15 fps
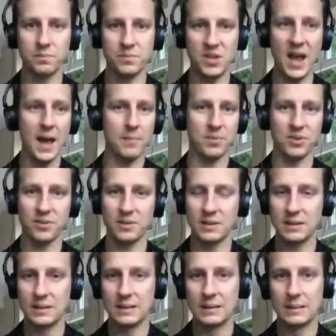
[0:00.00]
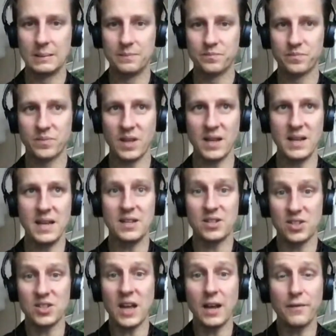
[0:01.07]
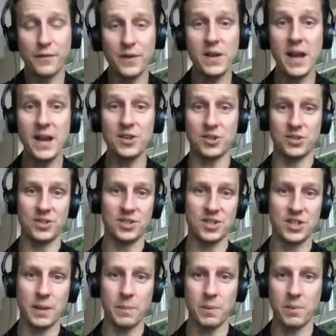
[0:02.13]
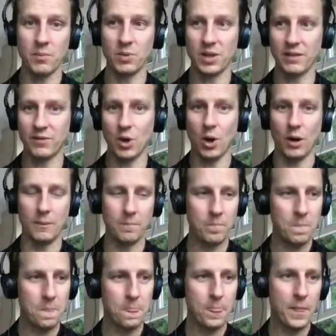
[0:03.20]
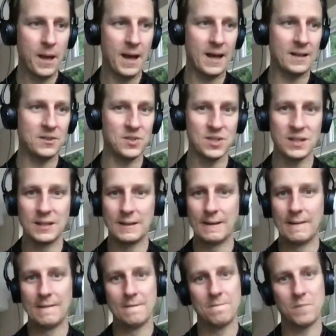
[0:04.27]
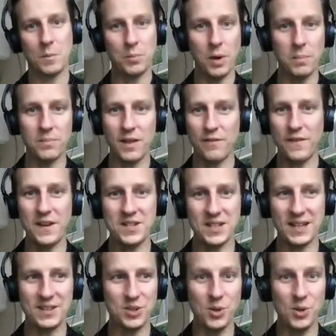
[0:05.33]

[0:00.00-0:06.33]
you know, starting depth. Sign free agents to supplement what they've got. And the problem they're facing